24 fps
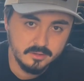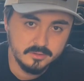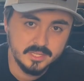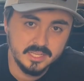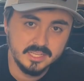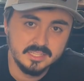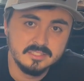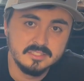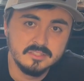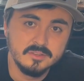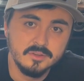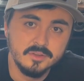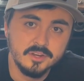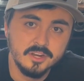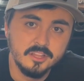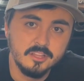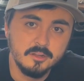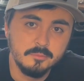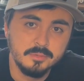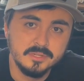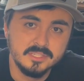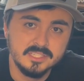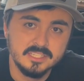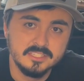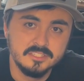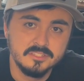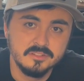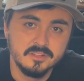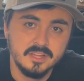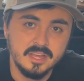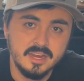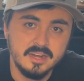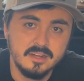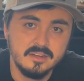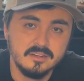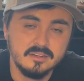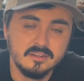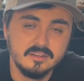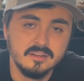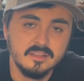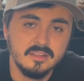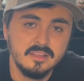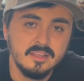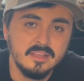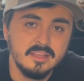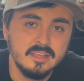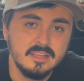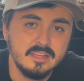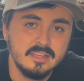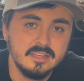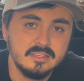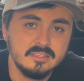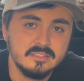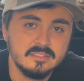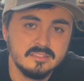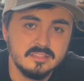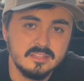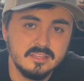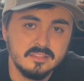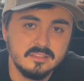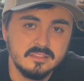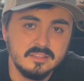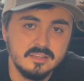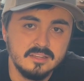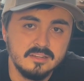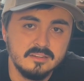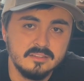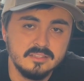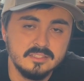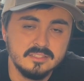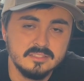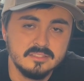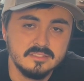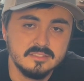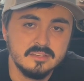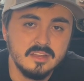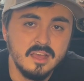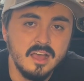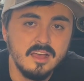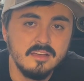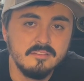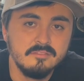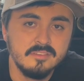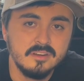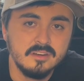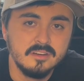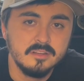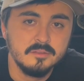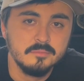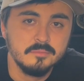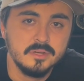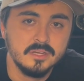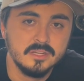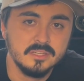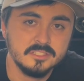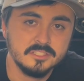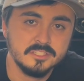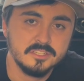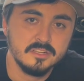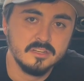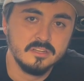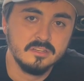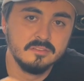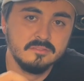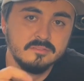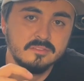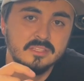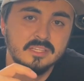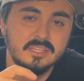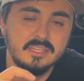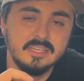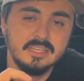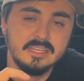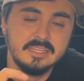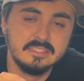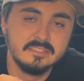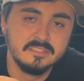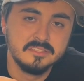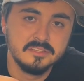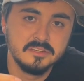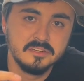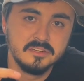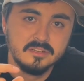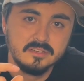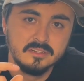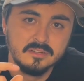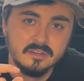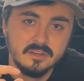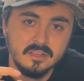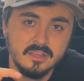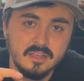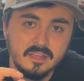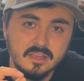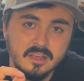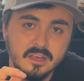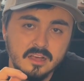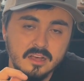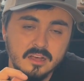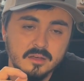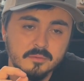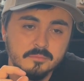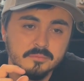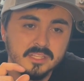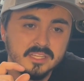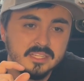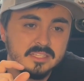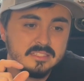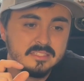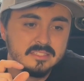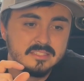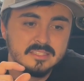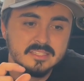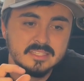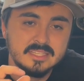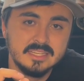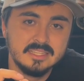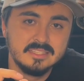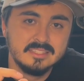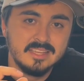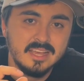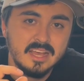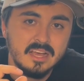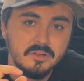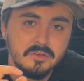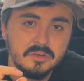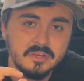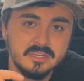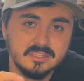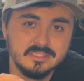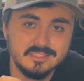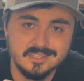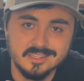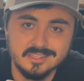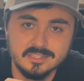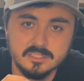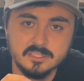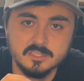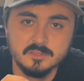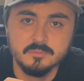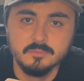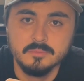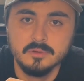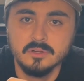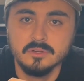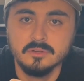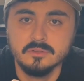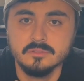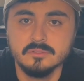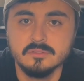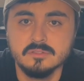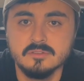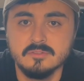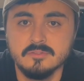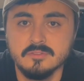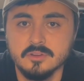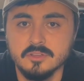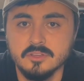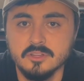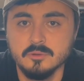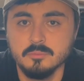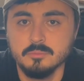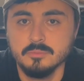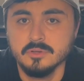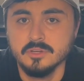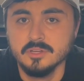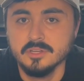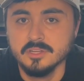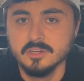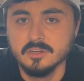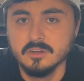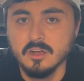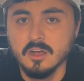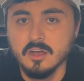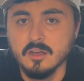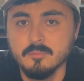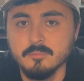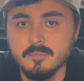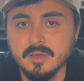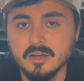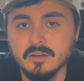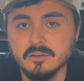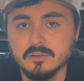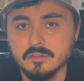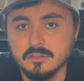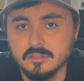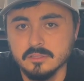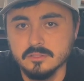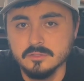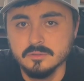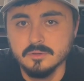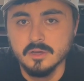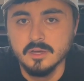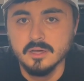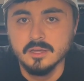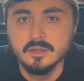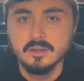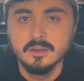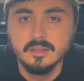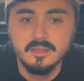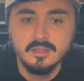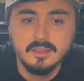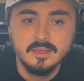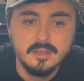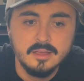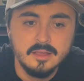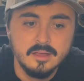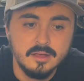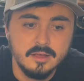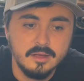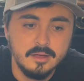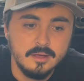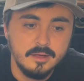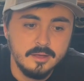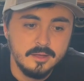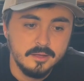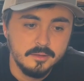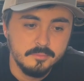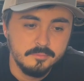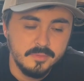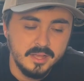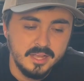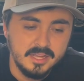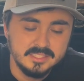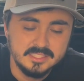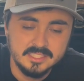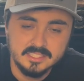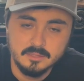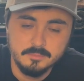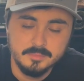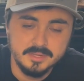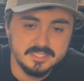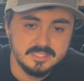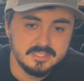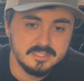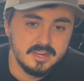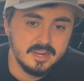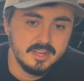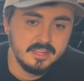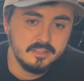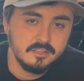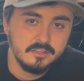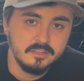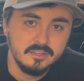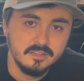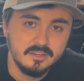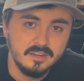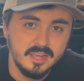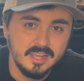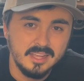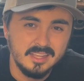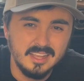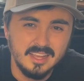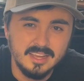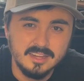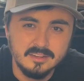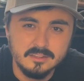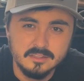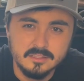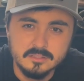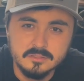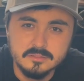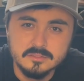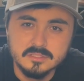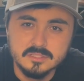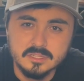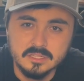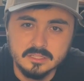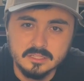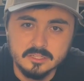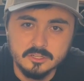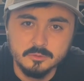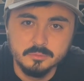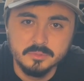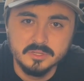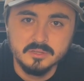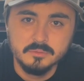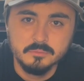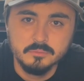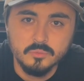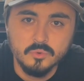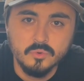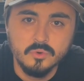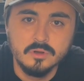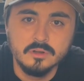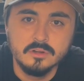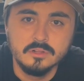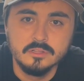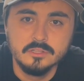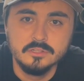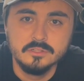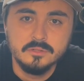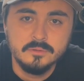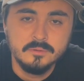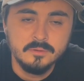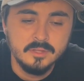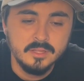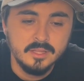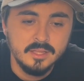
Okay, so another potential error is that there is not very much of the insert that sticks out and is exposed for you to put your hot melt glue on. I did the best that I could. I kind of used a little bit more glue,